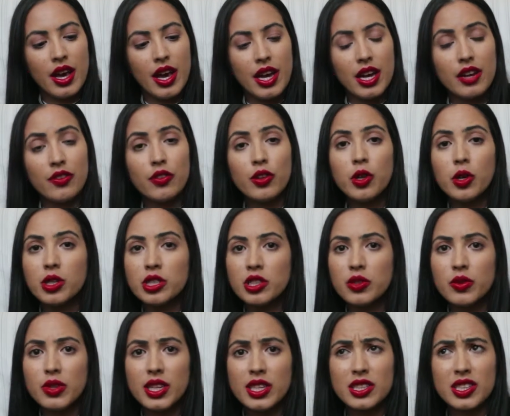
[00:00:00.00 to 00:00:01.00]
And if you know
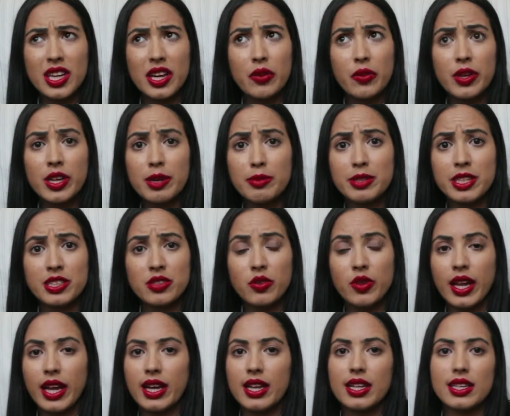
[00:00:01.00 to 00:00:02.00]
someone that's like really obsessed
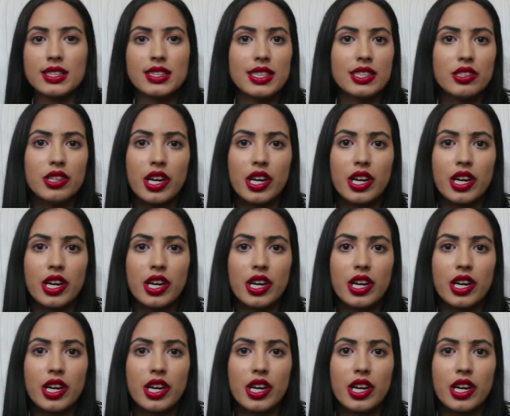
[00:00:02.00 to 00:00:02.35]
with like let's say